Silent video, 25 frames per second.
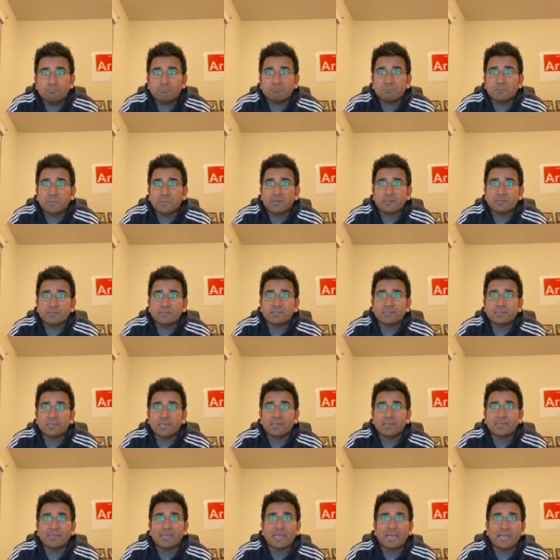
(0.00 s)
Karthik
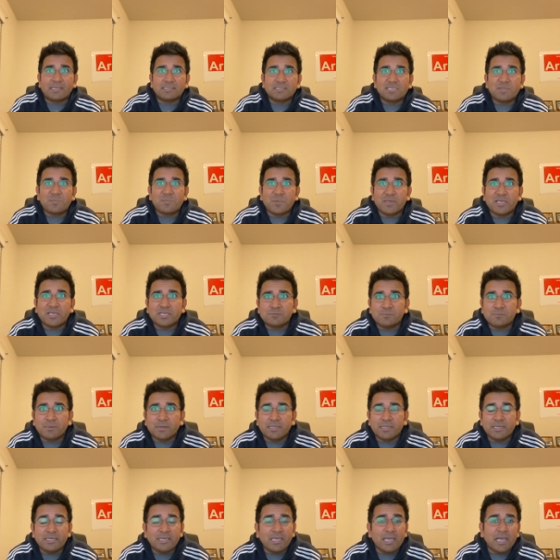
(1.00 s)
Tyagi has the pace, but
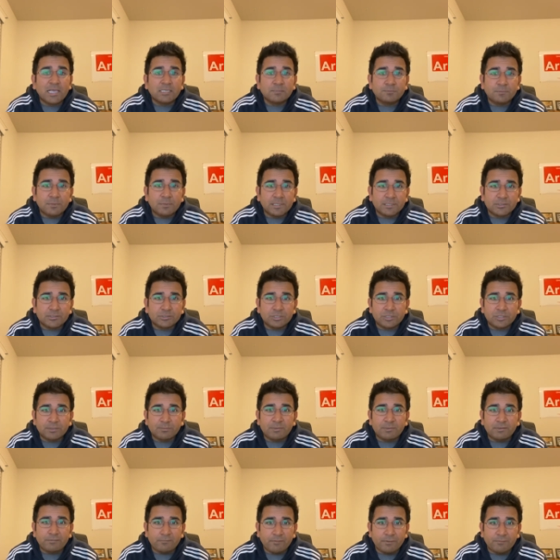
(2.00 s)
he has been
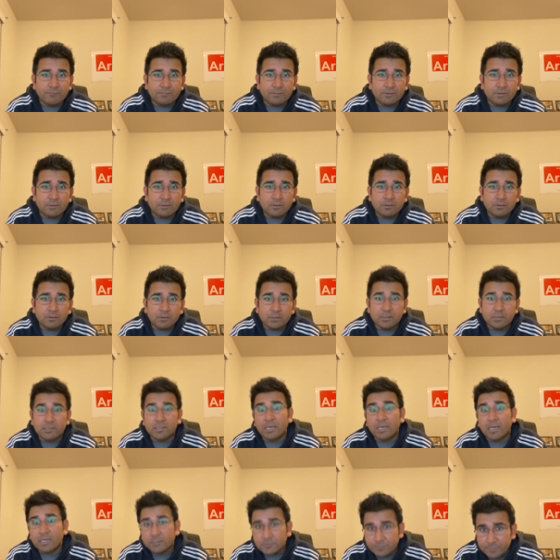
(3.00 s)
extremely wayward. He
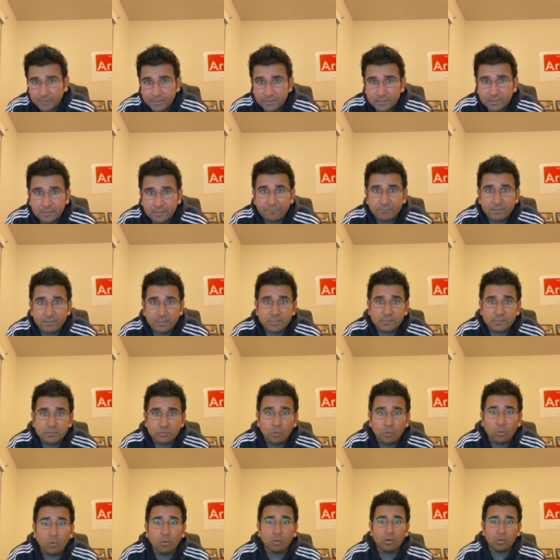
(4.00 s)
has been giving his
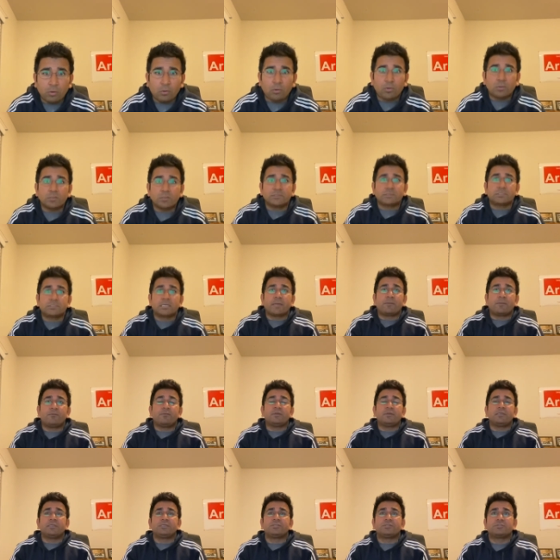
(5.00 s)
all the time
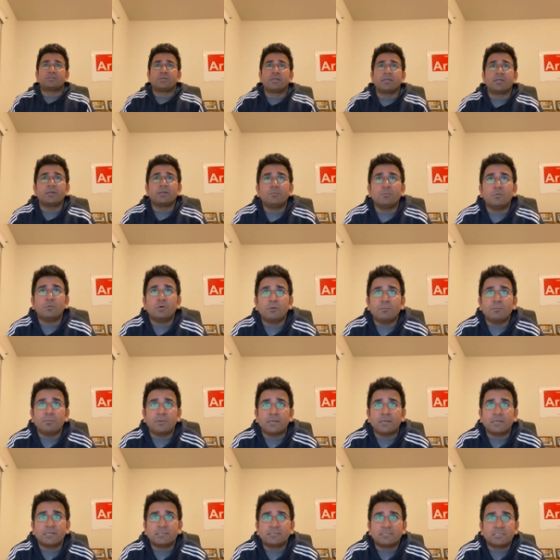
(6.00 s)
when he's trying to bowl,
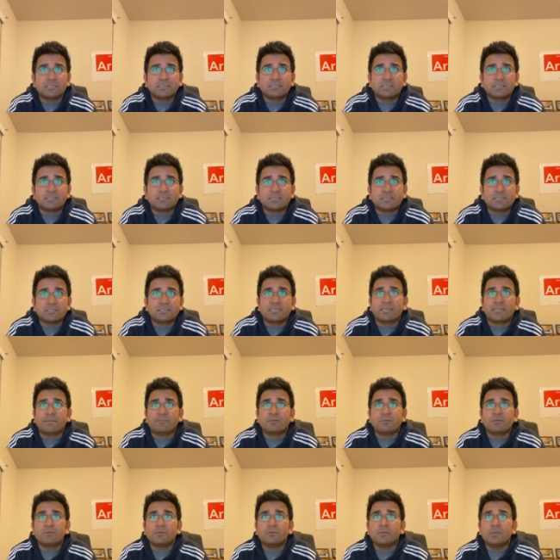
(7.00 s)
but it just doesn't seem
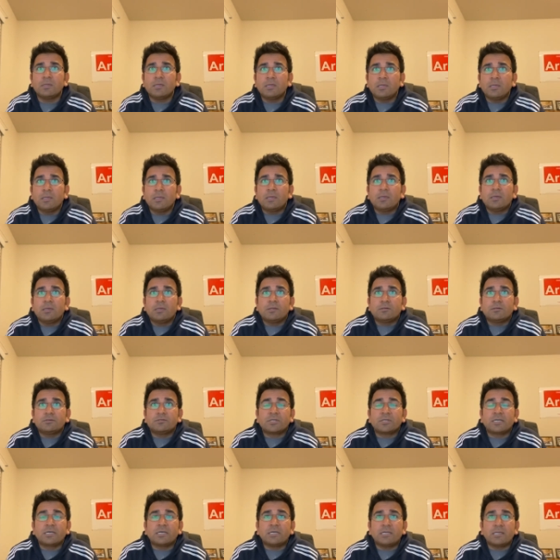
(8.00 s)
to
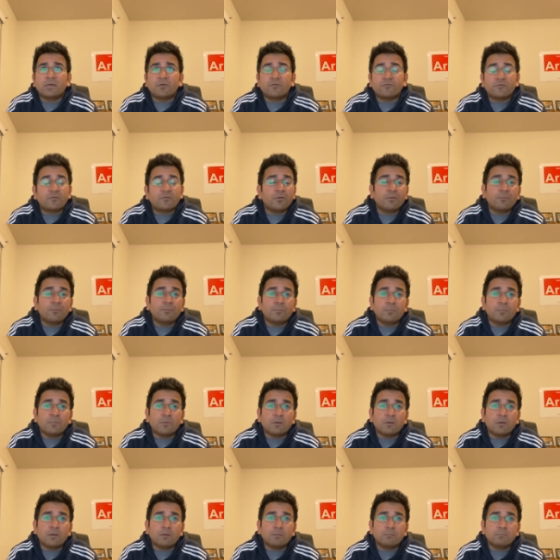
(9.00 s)
trickle down
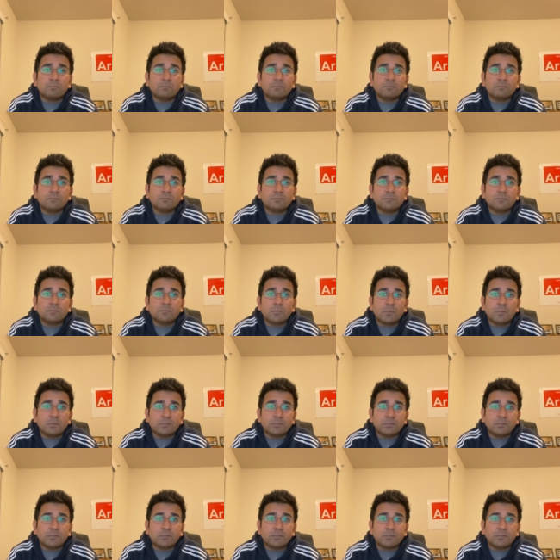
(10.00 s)
from a